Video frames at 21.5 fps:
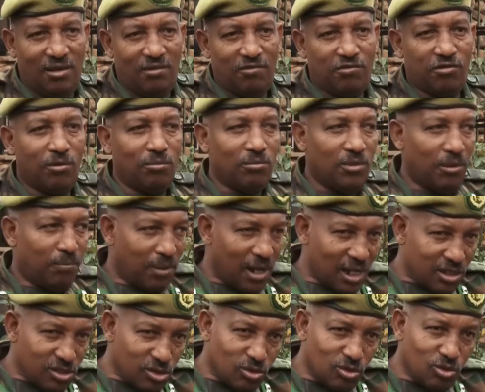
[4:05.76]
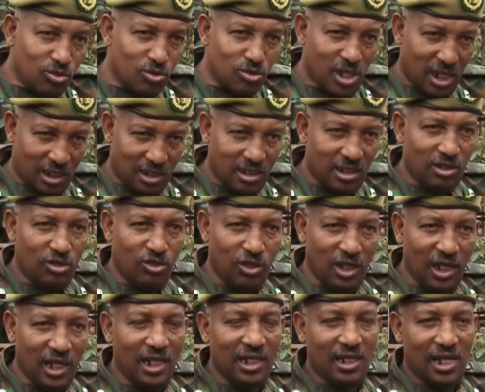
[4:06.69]
From the person who's actually
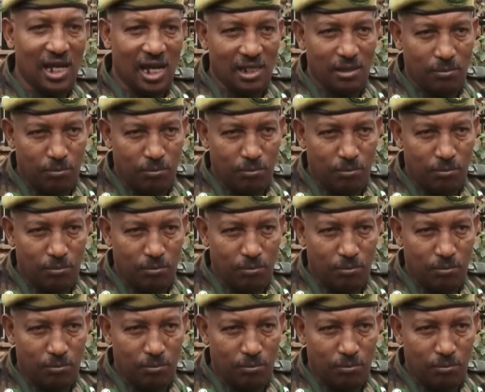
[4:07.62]
going there,